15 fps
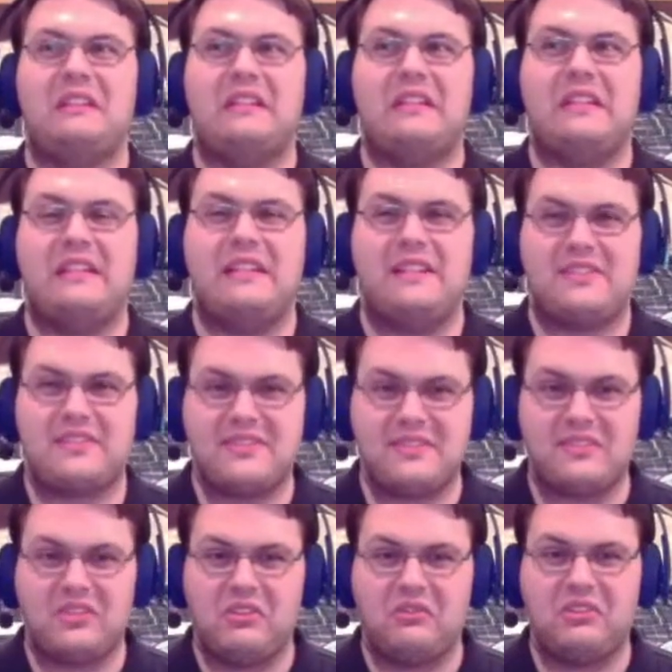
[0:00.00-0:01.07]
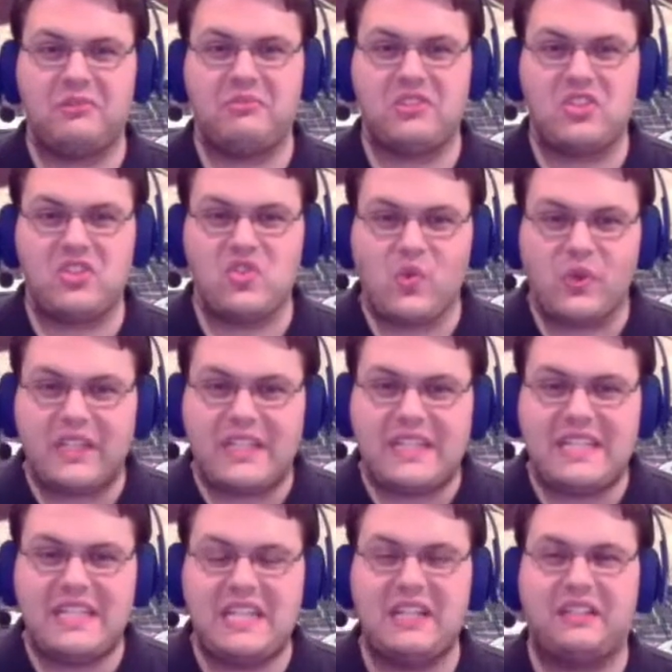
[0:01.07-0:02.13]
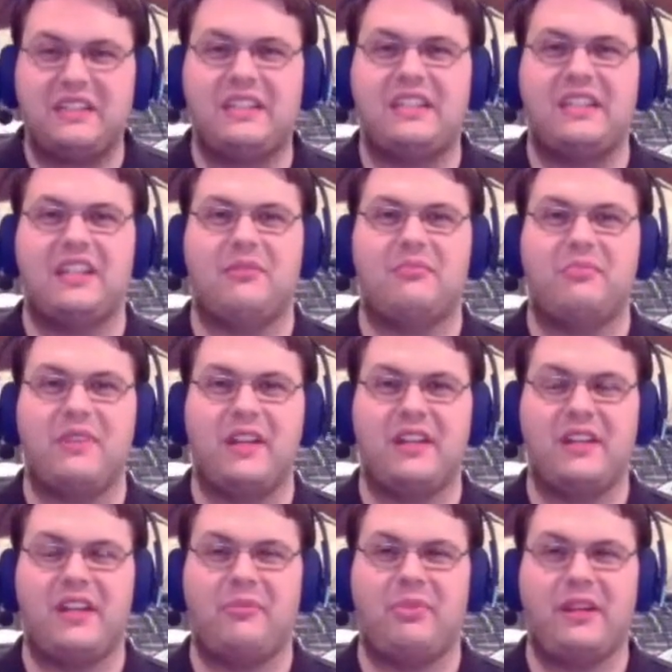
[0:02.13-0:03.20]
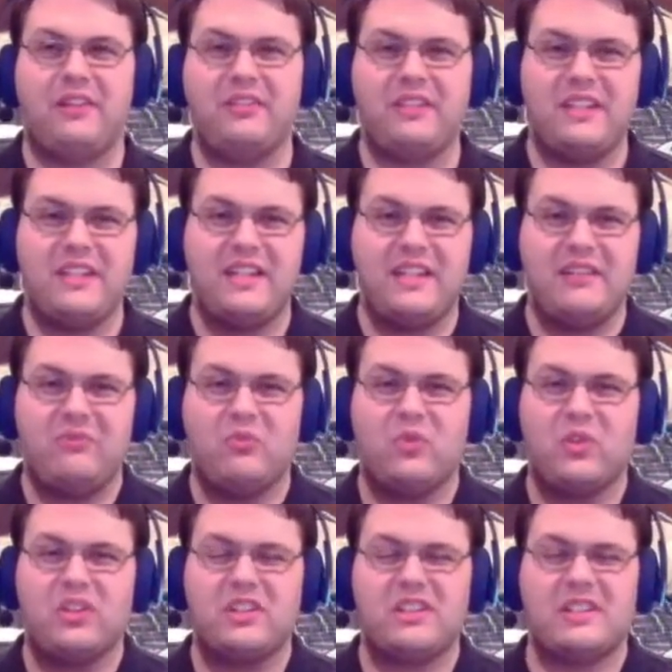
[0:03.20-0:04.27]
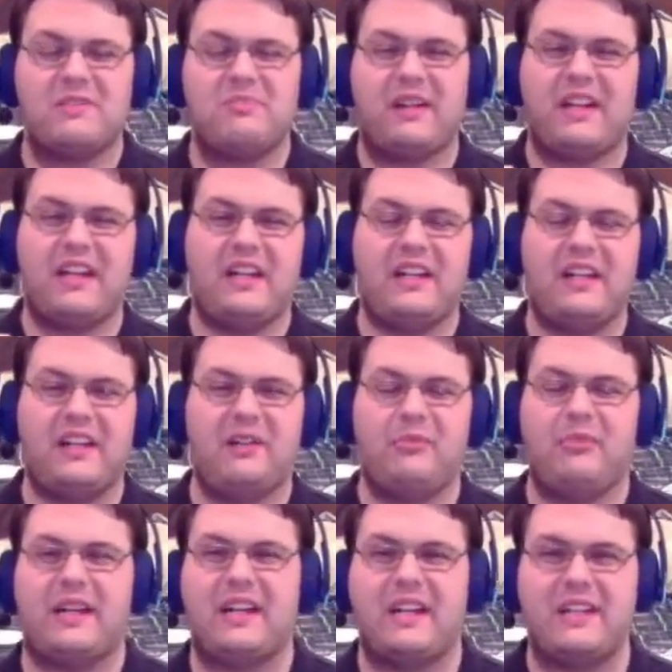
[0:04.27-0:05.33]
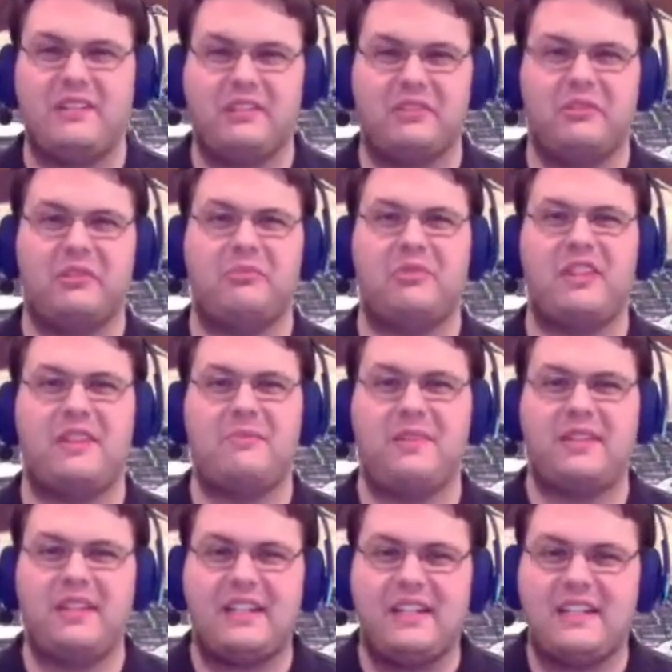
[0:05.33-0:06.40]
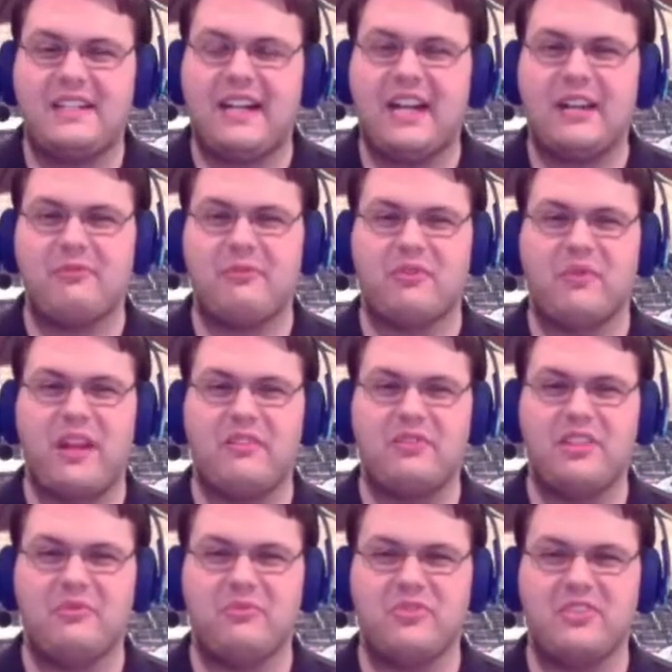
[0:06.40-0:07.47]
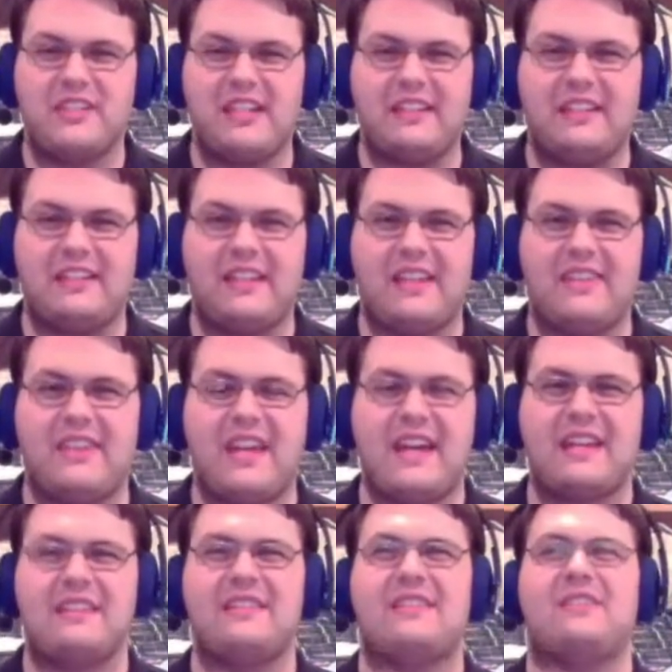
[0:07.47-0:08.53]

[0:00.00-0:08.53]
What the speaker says: is slowly but surely killing him. Apparently, it works by manipulating time around him or something like that.